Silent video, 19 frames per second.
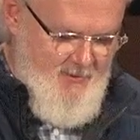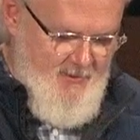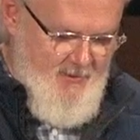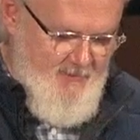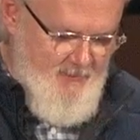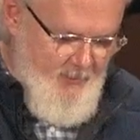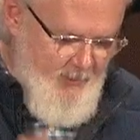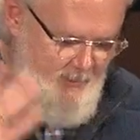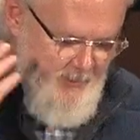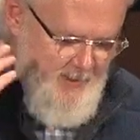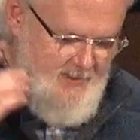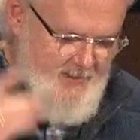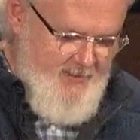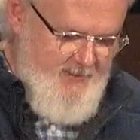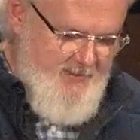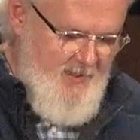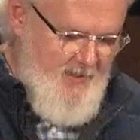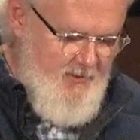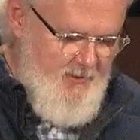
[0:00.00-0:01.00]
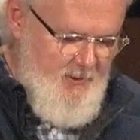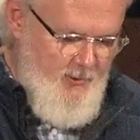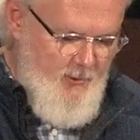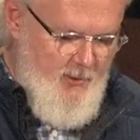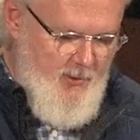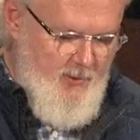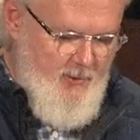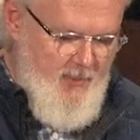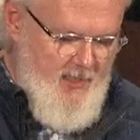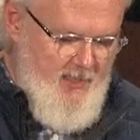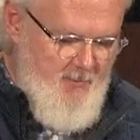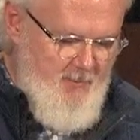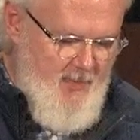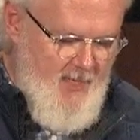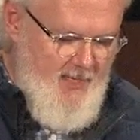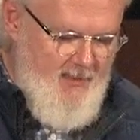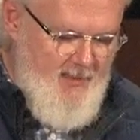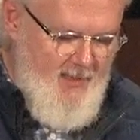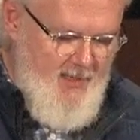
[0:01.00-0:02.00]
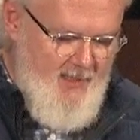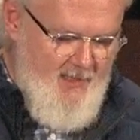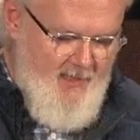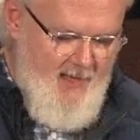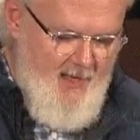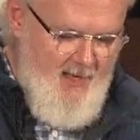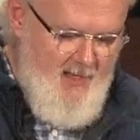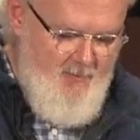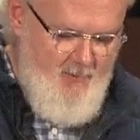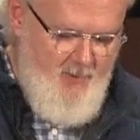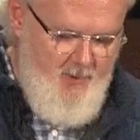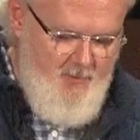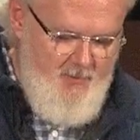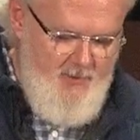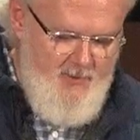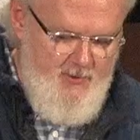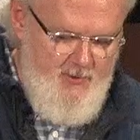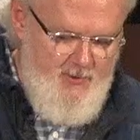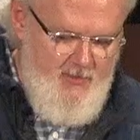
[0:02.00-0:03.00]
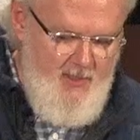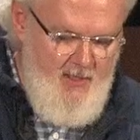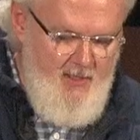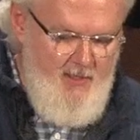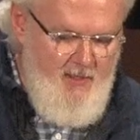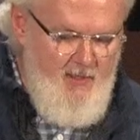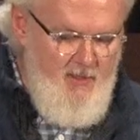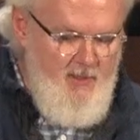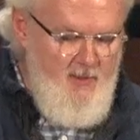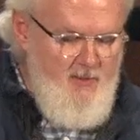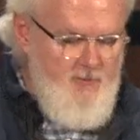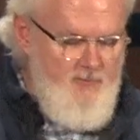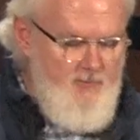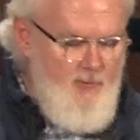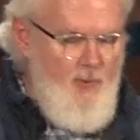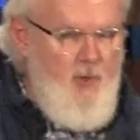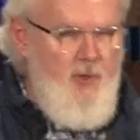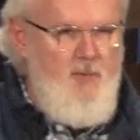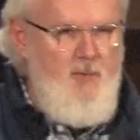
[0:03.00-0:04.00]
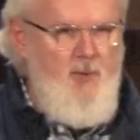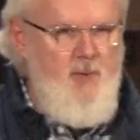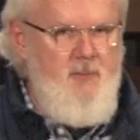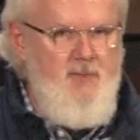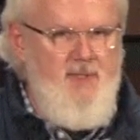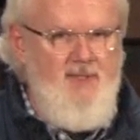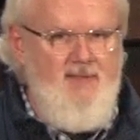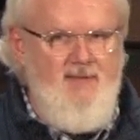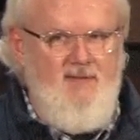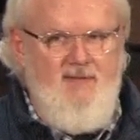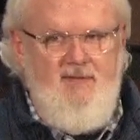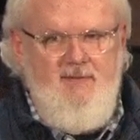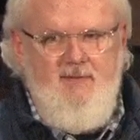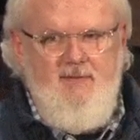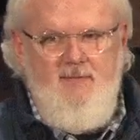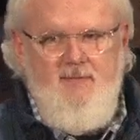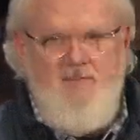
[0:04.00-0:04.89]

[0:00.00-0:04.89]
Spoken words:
if you want to write this down, you were created by God on purpose for a purpose.